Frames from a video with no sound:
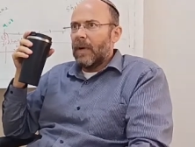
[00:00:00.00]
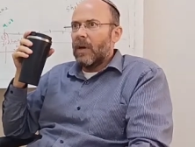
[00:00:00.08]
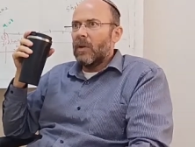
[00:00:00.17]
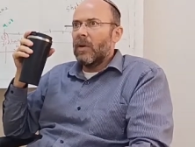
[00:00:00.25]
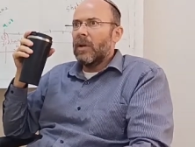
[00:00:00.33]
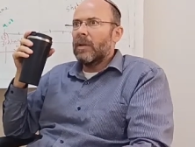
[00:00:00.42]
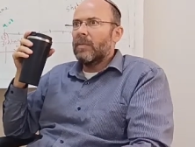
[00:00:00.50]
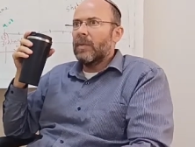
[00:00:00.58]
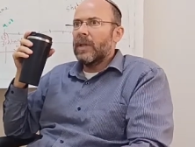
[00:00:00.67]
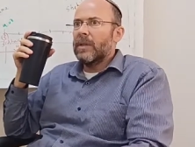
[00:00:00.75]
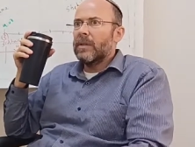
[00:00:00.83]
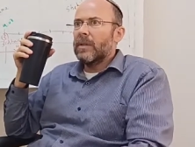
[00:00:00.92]
Machloket
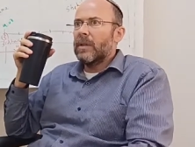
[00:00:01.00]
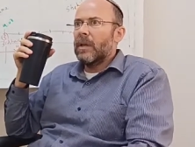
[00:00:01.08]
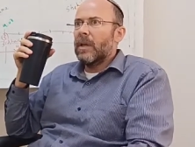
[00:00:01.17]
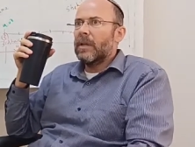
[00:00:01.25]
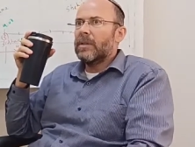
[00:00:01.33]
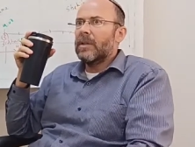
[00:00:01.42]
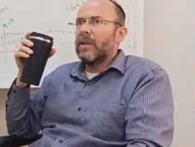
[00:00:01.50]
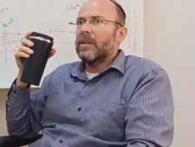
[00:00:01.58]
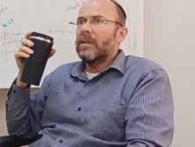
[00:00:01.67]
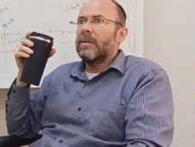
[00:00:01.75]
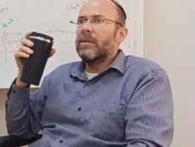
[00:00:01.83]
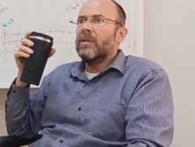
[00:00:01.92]
means it's a
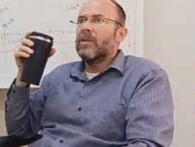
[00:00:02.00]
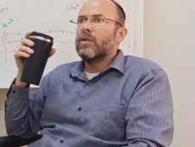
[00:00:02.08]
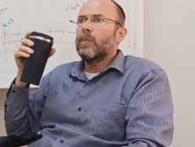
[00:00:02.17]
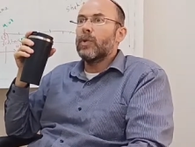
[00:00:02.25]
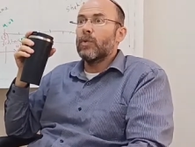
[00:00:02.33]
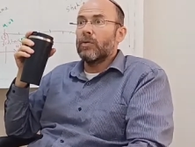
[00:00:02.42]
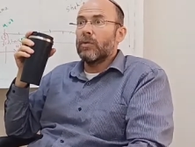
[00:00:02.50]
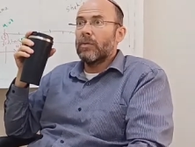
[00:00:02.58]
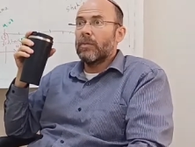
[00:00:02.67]
dispute.